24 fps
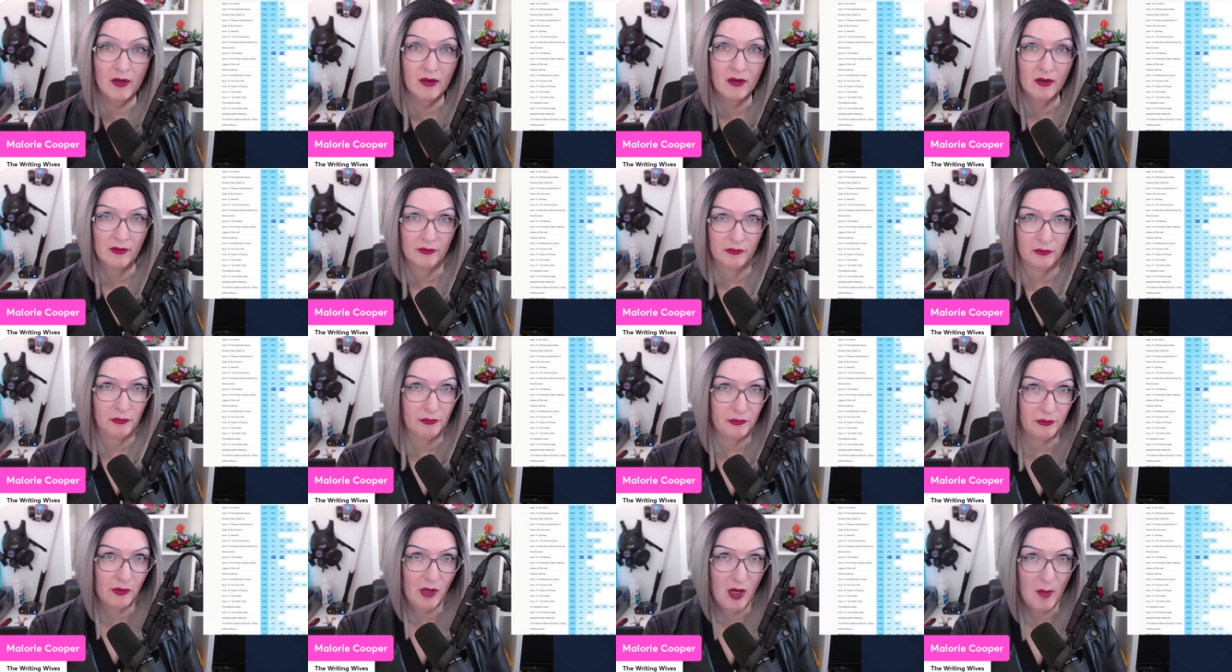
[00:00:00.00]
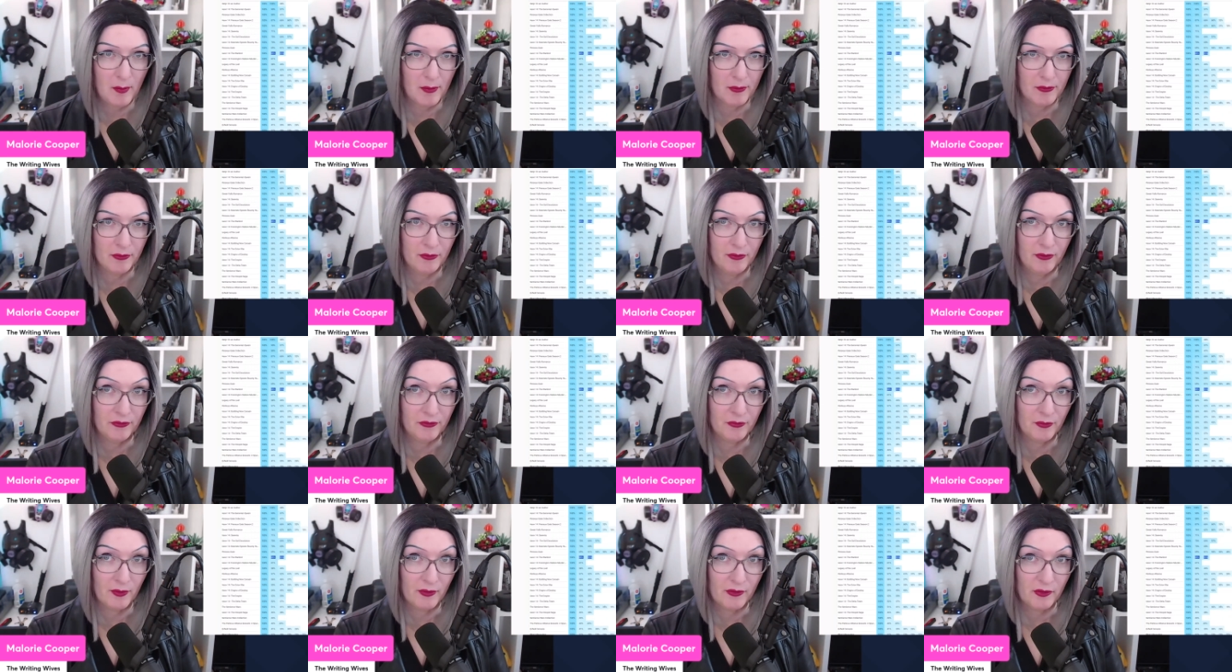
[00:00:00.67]
Because those are your
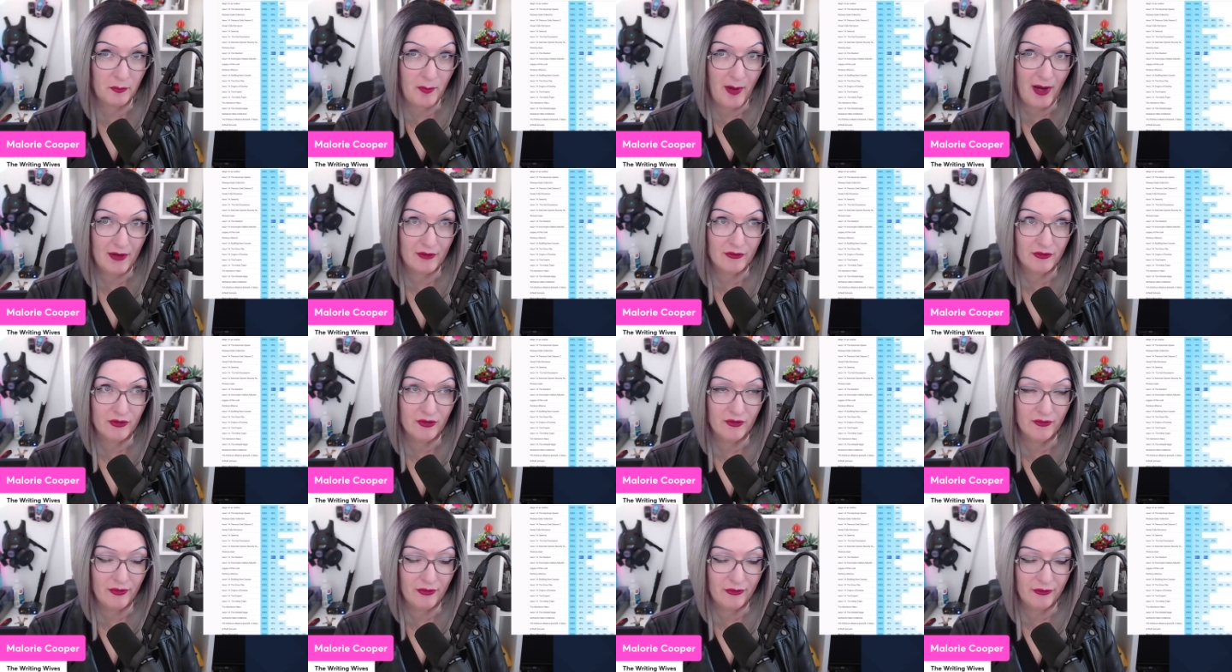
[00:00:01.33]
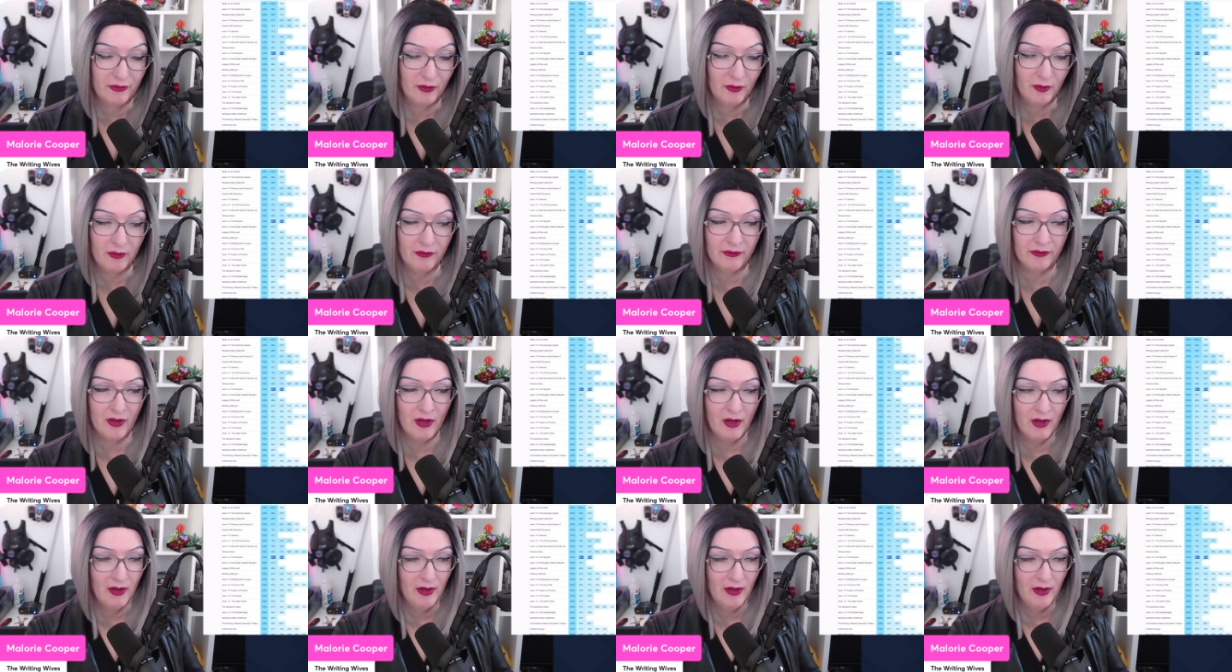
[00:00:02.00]
opportunities for expansion of the series.